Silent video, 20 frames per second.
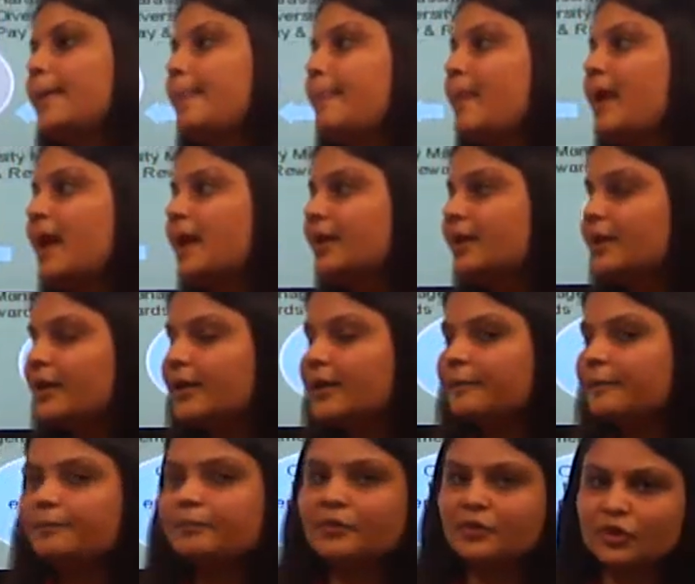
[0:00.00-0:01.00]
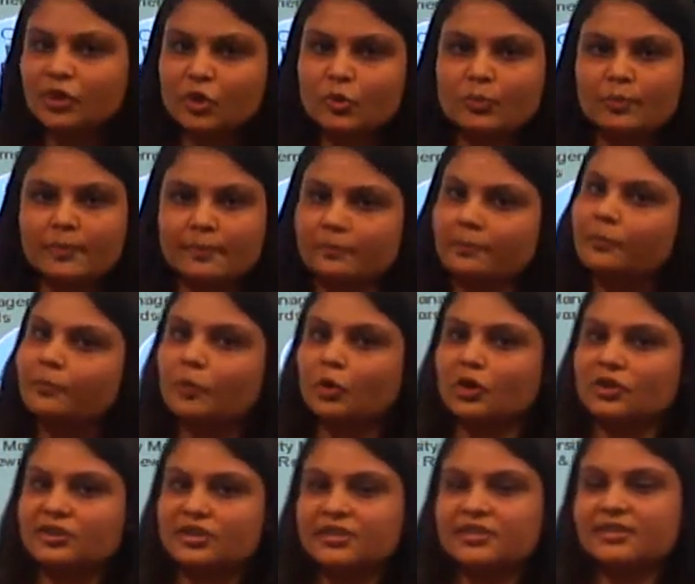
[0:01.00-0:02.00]
and new
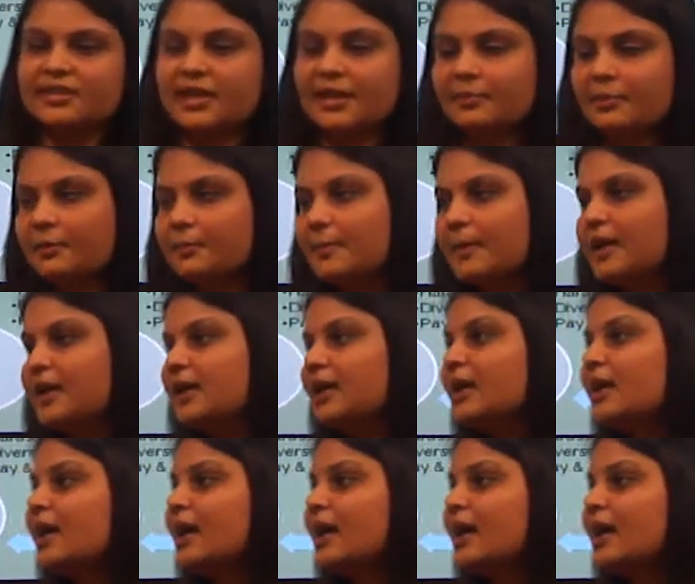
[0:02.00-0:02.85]
policies can be made.